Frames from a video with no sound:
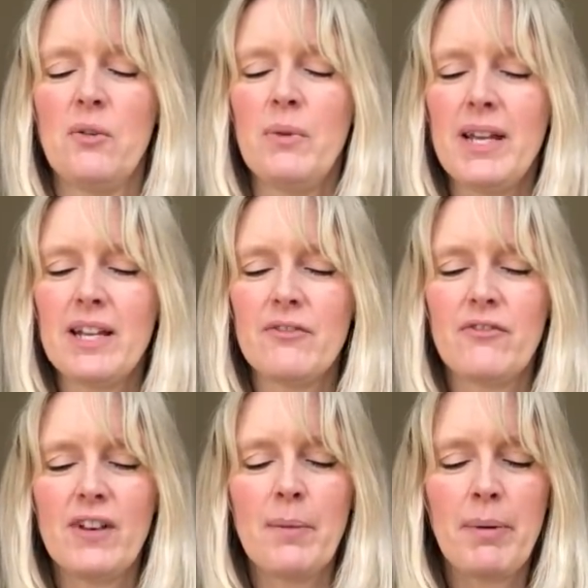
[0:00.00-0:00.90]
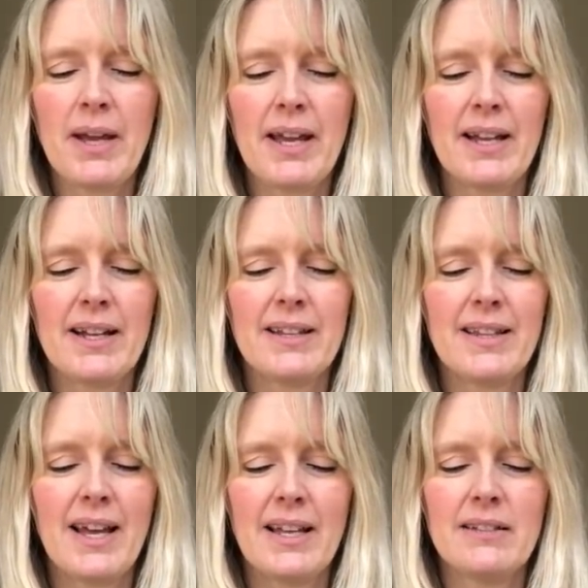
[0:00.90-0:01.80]
We can flip it and
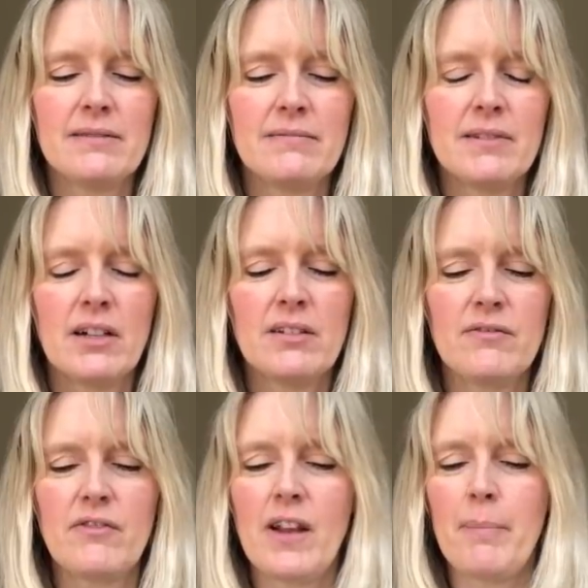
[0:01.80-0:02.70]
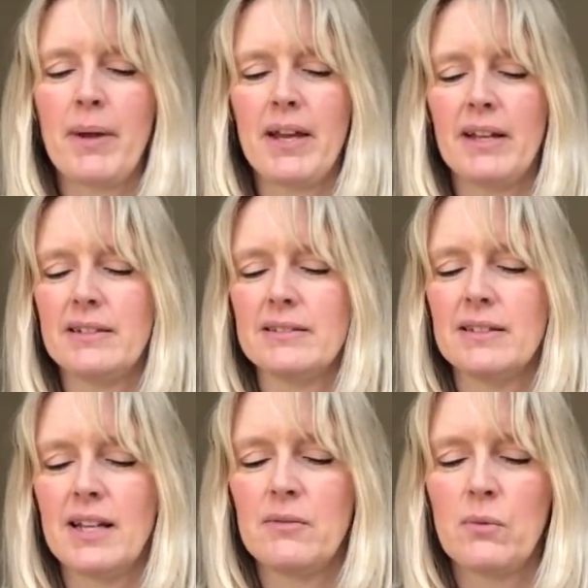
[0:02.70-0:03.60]
then unflip it and
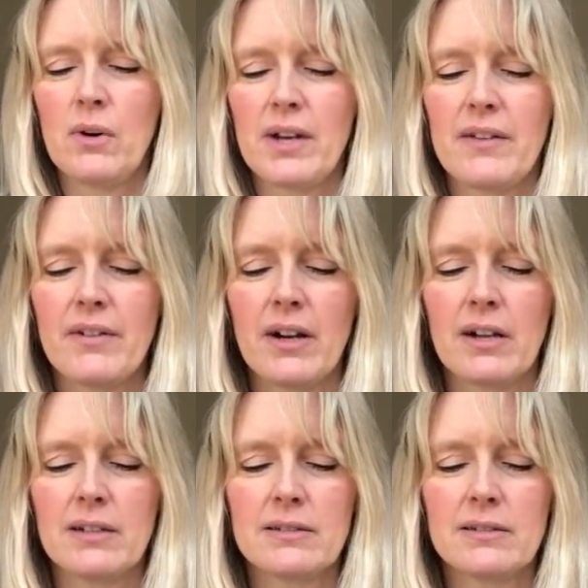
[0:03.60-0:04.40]
then whatever.